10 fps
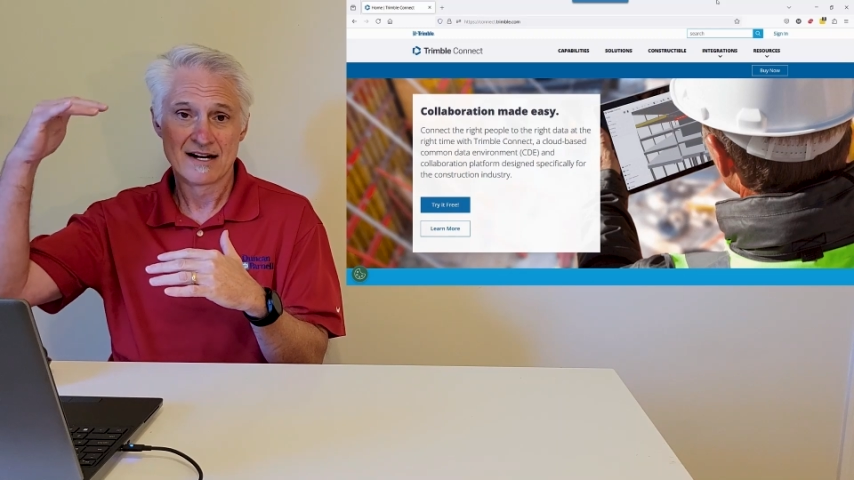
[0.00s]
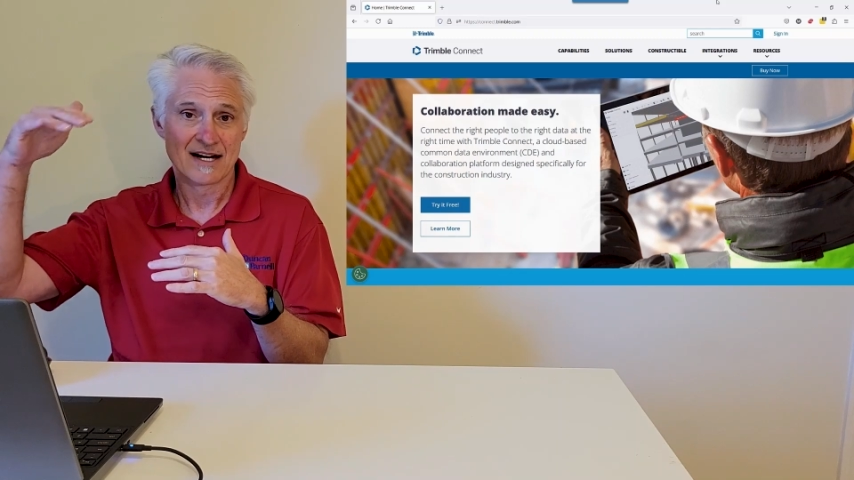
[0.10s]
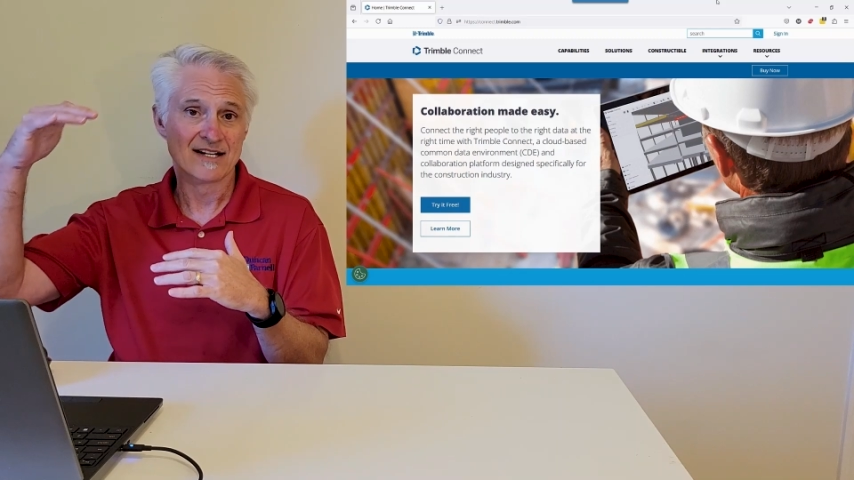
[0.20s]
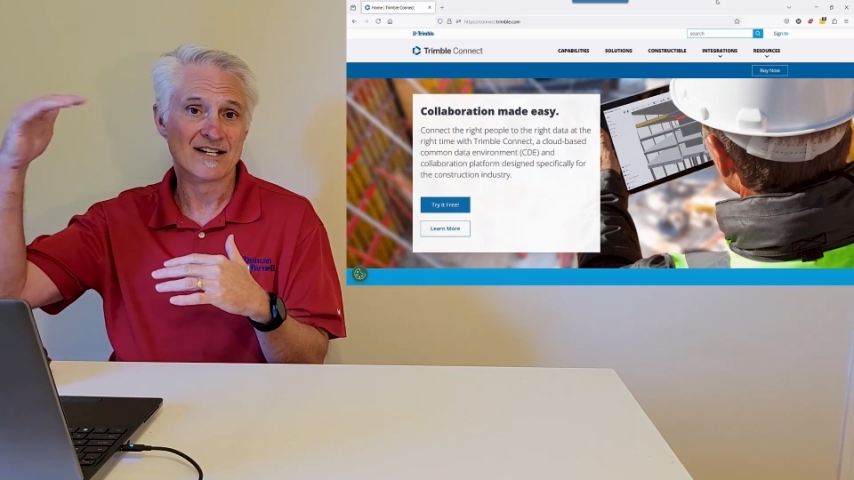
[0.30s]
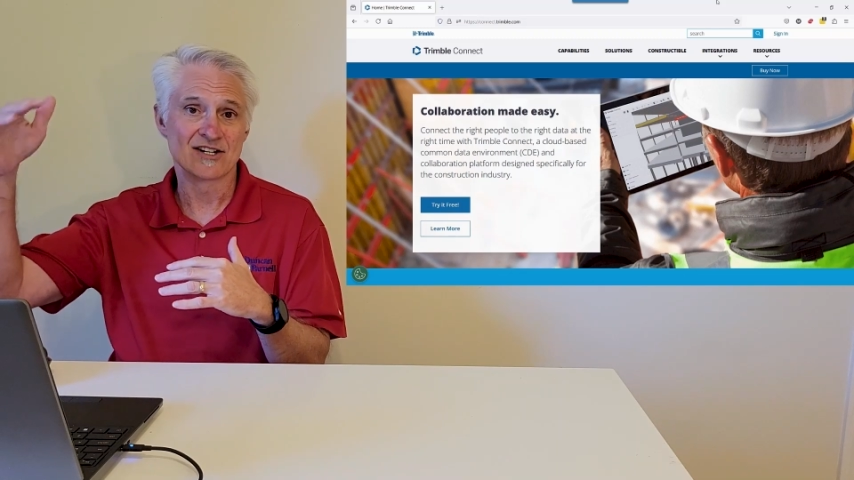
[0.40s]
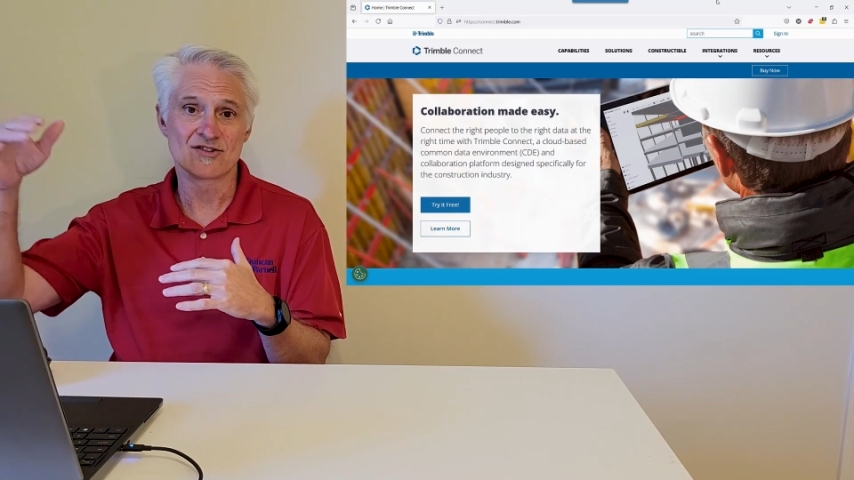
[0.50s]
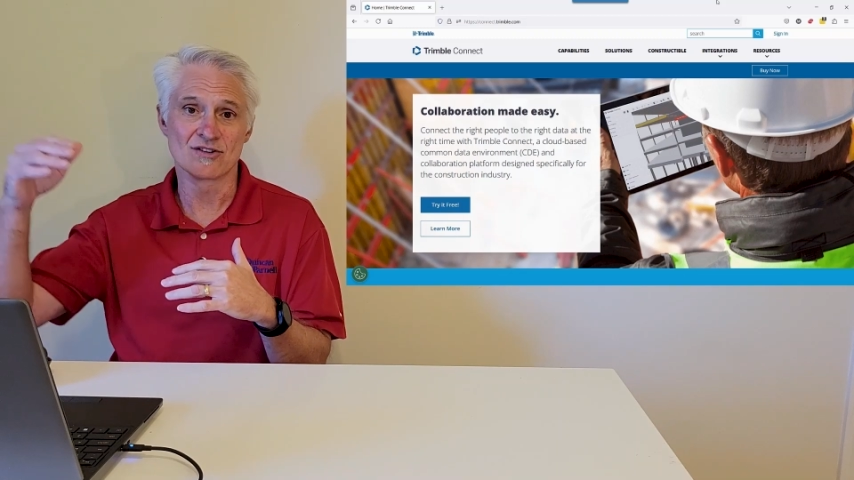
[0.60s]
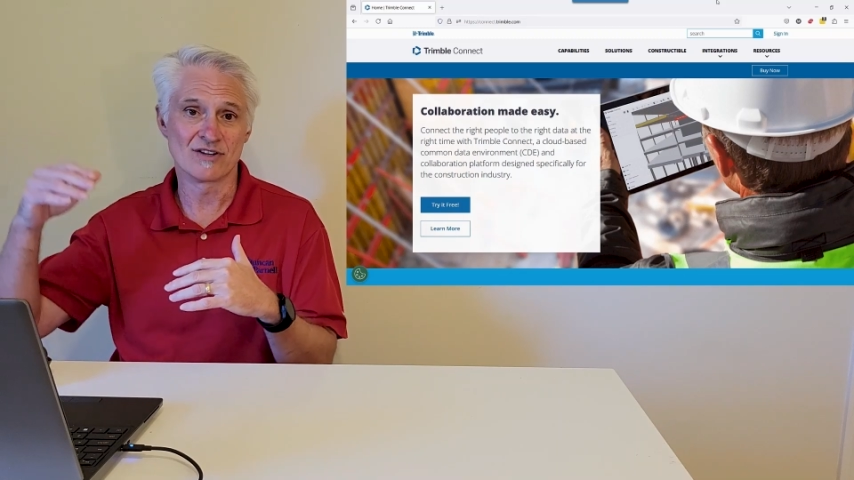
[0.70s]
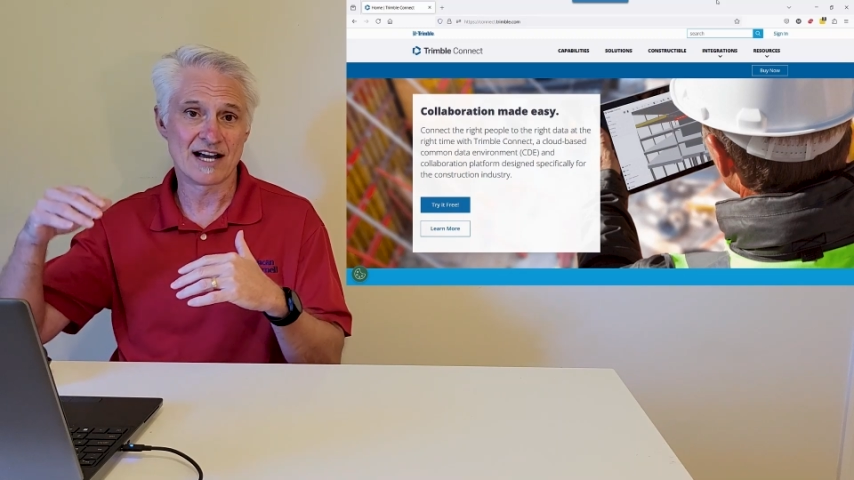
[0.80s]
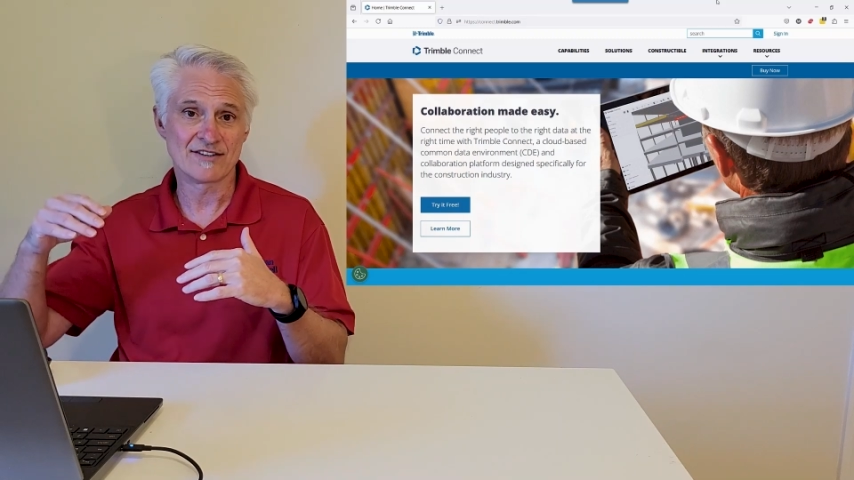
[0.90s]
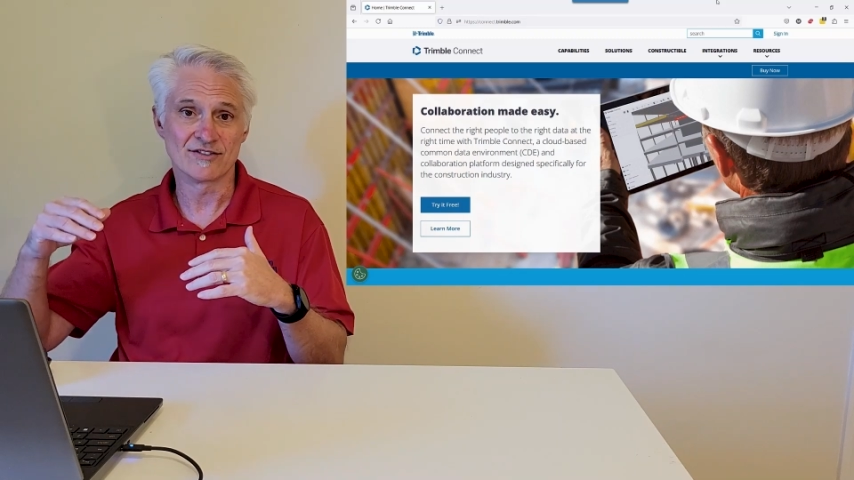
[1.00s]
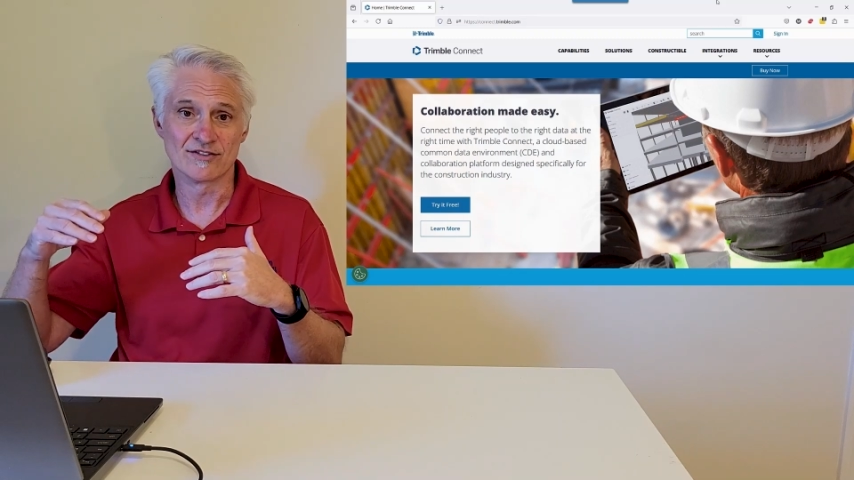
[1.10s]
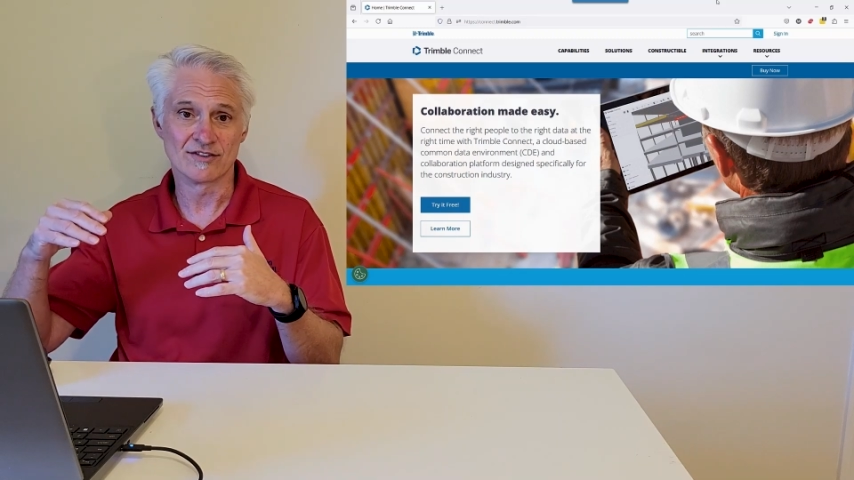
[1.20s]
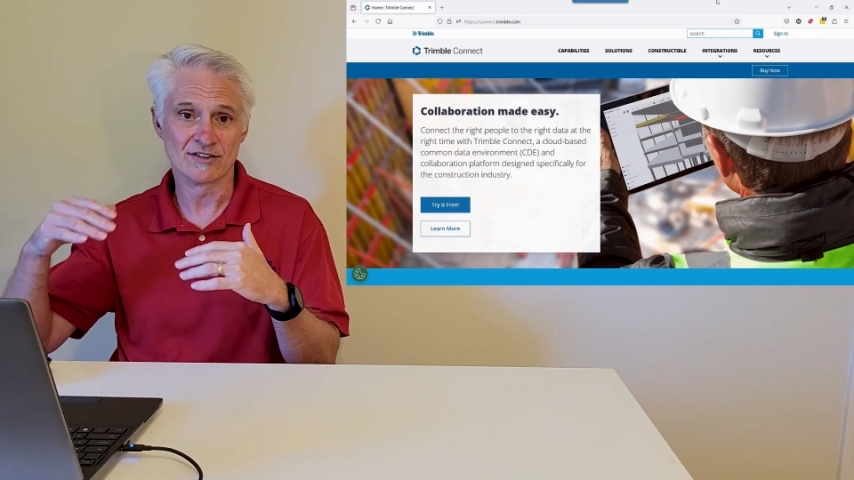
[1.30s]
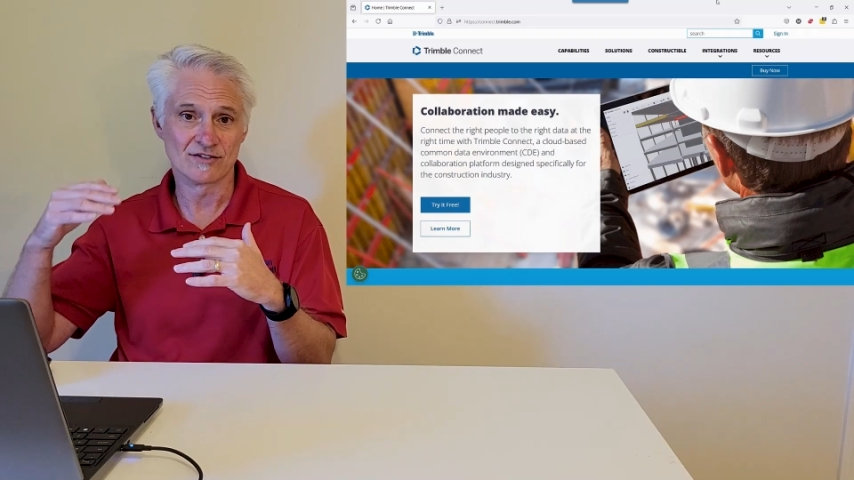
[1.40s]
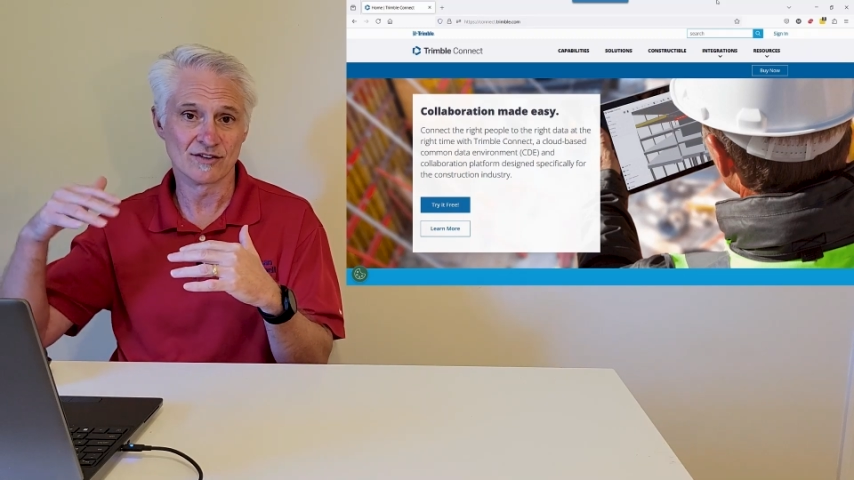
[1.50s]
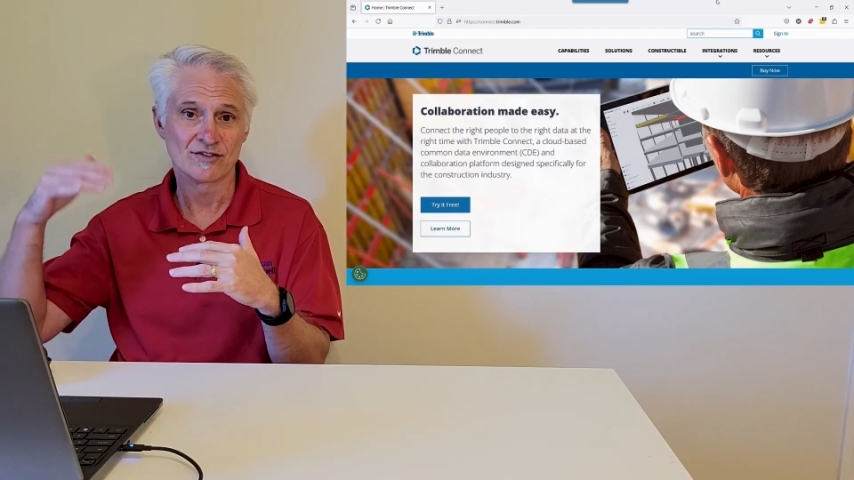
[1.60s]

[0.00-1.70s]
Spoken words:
additional licenses to